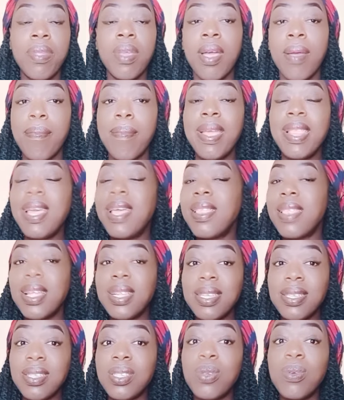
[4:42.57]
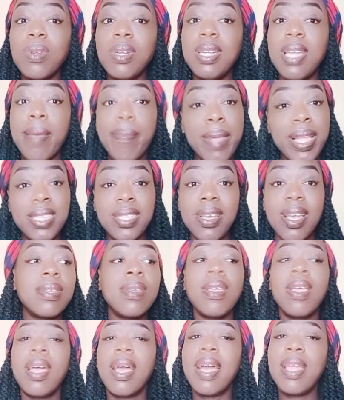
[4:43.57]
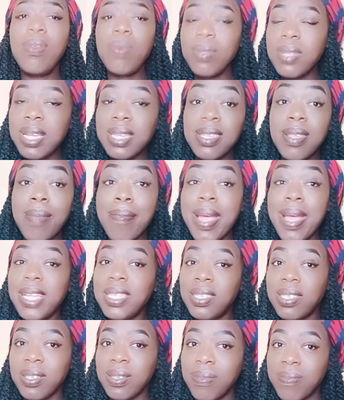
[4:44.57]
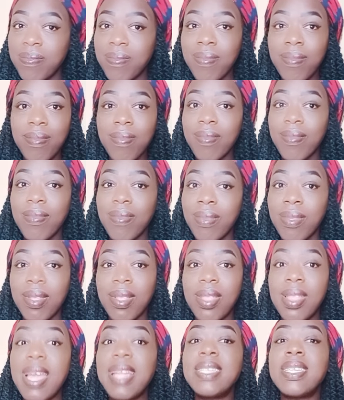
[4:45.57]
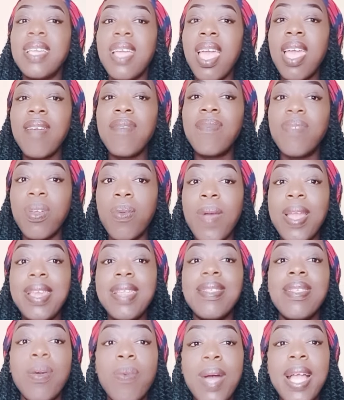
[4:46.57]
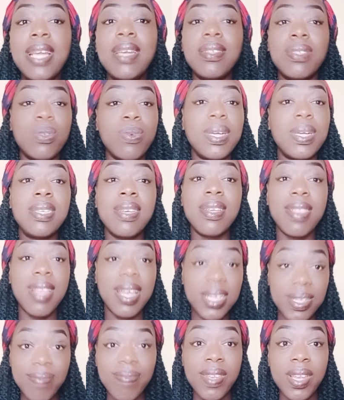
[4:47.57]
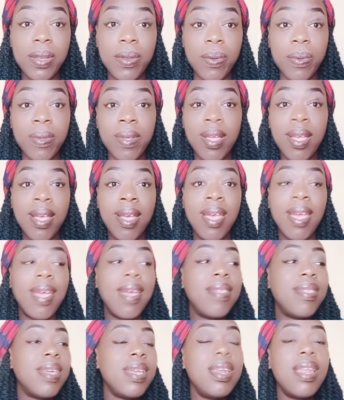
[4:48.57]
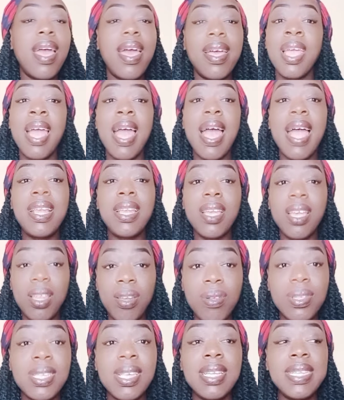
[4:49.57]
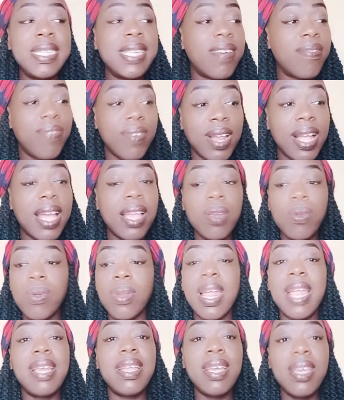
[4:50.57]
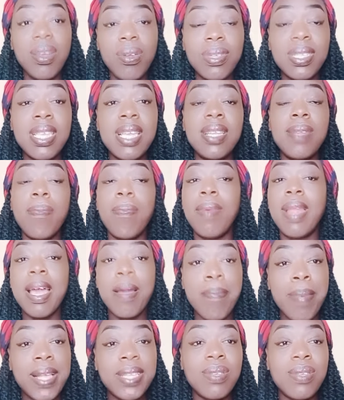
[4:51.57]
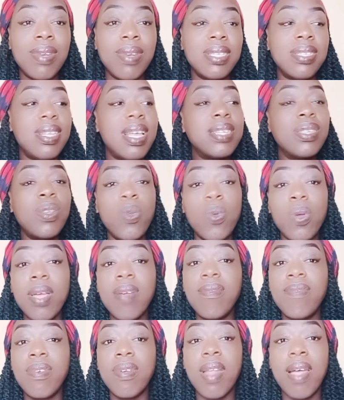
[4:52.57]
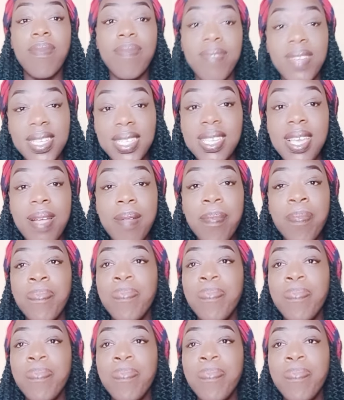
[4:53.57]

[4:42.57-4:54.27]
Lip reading: But then that is so damaging. Can you just imagine that everyone in the world is watching that video? And then an innocent African or an innocent black person is just looking for a visa,